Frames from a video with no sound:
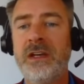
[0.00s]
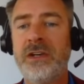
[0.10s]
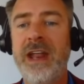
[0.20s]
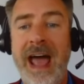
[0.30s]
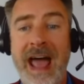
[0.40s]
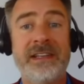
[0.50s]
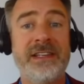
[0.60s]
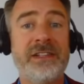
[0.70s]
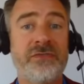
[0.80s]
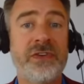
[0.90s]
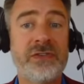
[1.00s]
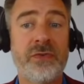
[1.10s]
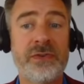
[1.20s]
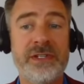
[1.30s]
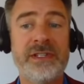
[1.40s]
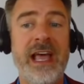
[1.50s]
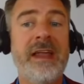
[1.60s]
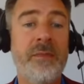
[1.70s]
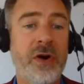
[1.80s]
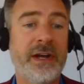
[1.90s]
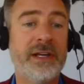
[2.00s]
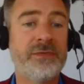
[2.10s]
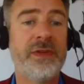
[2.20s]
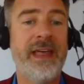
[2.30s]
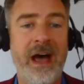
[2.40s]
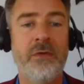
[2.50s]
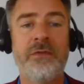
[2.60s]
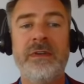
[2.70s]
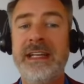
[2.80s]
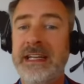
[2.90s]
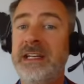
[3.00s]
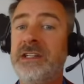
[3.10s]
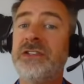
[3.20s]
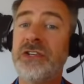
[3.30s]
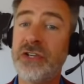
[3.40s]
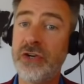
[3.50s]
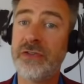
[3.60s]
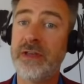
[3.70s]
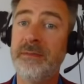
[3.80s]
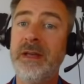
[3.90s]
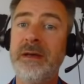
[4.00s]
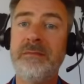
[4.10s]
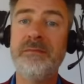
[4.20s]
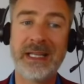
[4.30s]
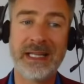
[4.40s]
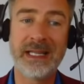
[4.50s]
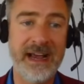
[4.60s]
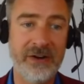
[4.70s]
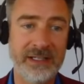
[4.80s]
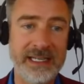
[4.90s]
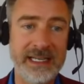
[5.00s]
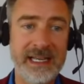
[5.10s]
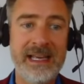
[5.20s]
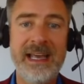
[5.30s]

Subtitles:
could access resources and markets without needing to secure them militarily.